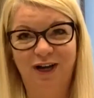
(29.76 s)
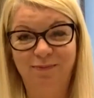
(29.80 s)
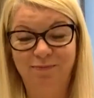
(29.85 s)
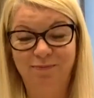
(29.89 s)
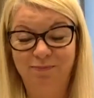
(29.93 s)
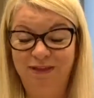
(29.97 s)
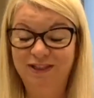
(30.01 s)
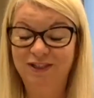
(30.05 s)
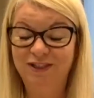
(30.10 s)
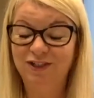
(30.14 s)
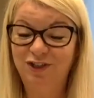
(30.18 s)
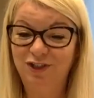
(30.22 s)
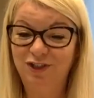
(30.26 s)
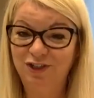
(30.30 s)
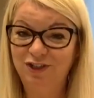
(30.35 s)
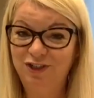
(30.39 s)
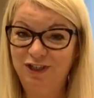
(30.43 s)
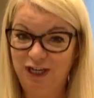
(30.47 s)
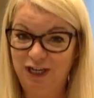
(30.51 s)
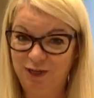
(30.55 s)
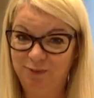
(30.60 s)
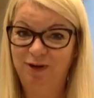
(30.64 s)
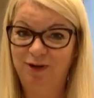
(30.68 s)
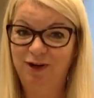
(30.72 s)
business does
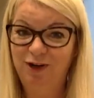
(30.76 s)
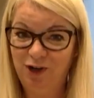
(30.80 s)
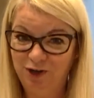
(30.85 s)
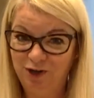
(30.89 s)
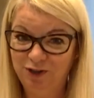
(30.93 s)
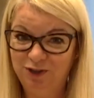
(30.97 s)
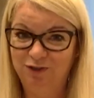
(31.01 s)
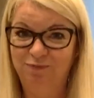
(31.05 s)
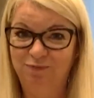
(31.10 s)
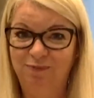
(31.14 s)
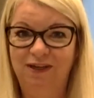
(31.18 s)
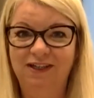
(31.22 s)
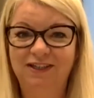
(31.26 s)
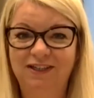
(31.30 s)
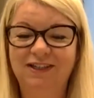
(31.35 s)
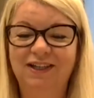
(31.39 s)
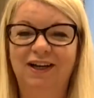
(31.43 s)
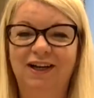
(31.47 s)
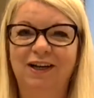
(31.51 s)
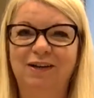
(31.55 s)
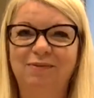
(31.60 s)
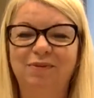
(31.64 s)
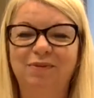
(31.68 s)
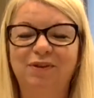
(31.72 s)
take up a lot of my
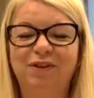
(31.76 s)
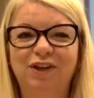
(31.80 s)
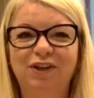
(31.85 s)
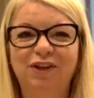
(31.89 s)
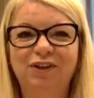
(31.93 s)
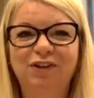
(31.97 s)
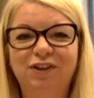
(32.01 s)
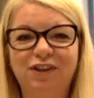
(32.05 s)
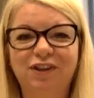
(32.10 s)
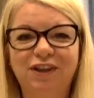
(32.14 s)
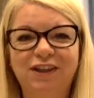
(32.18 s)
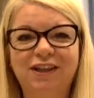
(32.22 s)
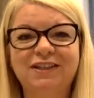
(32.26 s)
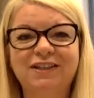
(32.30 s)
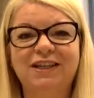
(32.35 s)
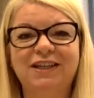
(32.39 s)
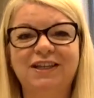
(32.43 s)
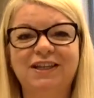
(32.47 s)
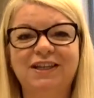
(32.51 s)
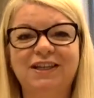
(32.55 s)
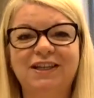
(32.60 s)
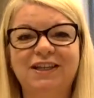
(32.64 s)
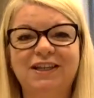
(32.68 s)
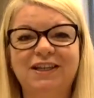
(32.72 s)
time, but the other thing that
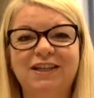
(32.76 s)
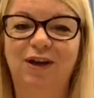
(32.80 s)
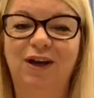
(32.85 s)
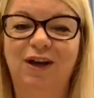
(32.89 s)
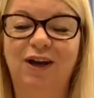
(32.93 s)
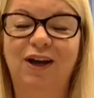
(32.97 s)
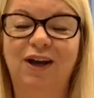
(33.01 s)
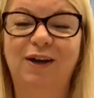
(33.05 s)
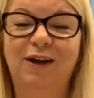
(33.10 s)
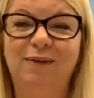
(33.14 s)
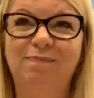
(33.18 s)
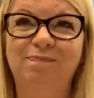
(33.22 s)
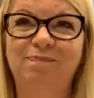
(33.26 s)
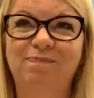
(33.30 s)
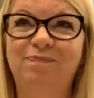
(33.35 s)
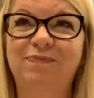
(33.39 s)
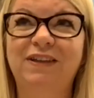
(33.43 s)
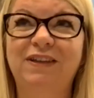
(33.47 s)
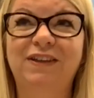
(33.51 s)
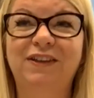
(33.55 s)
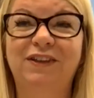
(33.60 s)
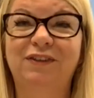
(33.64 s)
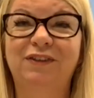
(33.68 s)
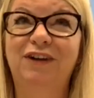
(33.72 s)
takes up
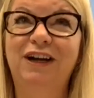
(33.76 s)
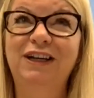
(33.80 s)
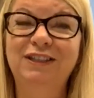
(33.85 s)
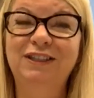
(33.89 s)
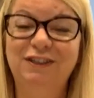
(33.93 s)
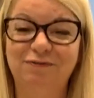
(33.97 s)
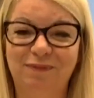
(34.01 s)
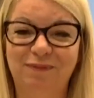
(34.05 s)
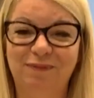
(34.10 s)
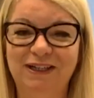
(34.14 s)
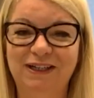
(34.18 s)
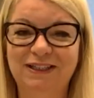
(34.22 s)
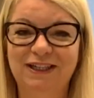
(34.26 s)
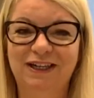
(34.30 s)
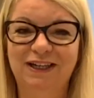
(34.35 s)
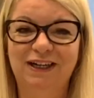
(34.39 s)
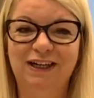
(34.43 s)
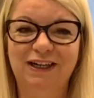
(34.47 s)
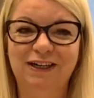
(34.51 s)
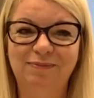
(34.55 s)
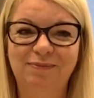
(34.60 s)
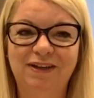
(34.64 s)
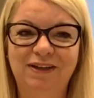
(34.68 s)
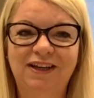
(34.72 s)
the rest of my
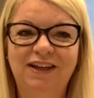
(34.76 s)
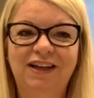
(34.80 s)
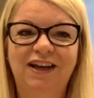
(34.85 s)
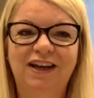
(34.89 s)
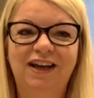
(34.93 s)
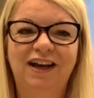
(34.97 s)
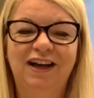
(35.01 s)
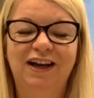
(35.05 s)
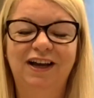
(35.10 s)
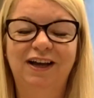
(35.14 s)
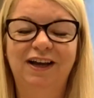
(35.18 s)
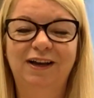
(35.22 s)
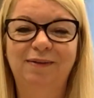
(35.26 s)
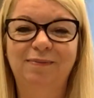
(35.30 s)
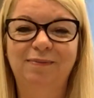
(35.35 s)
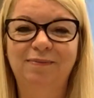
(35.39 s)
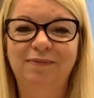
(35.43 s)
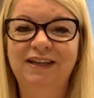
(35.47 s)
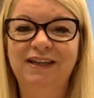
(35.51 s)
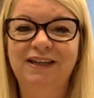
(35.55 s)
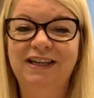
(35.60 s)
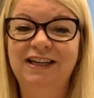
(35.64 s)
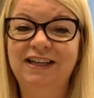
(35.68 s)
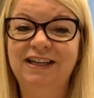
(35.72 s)
time
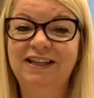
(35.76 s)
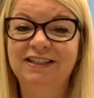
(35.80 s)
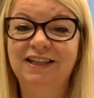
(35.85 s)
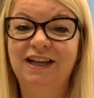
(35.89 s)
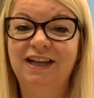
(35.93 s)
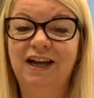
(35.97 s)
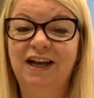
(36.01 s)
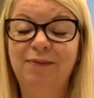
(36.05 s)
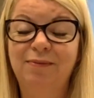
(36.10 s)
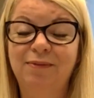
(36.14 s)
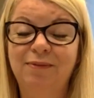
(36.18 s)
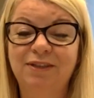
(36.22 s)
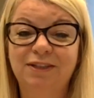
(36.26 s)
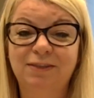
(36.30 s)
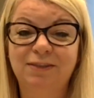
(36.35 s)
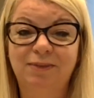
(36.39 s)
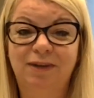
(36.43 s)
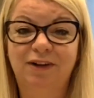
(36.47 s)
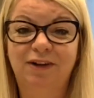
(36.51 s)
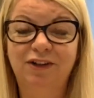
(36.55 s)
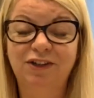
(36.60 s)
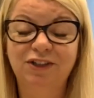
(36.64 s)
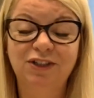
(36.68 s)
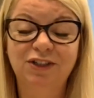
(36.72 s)
is I'm a
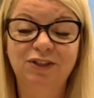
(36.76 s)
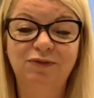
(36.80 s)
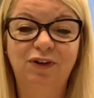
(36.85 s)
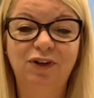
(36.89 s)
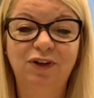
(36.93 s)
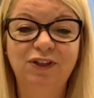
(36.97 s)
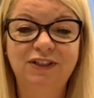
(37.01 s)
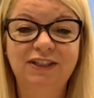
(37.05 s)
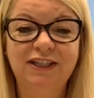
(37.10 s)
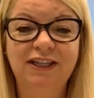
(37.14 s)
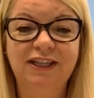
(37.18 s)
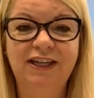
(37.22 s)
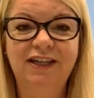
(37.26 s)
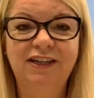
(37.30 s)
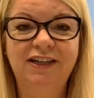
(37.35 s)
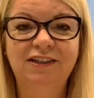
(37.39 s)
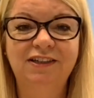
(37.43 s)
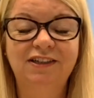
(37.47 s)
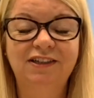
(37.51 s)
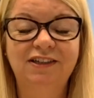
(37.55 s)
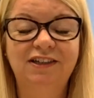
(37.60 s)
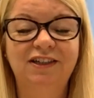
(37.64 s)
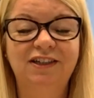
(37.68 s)
Samaritans volunteer.